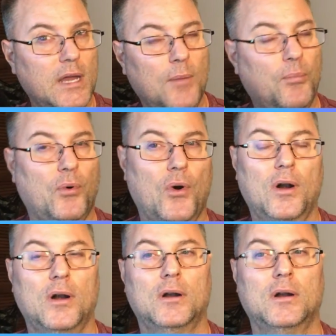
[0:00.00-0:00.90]
Who
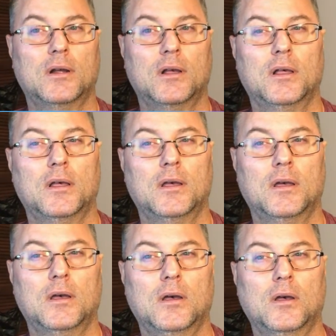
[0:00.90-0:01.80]
is this
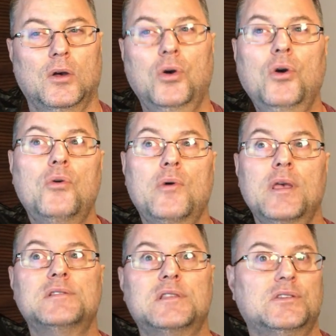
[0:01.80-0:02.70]
Jesus that you're
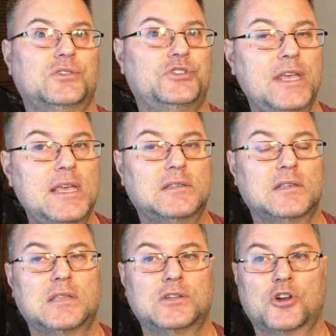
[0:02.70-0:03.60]
proclaiming? I thought he
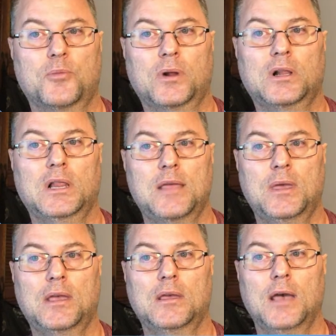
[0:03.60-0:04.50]
was
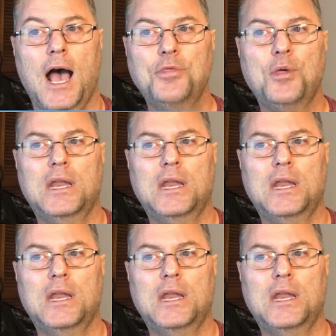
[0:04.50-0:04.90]
crucified.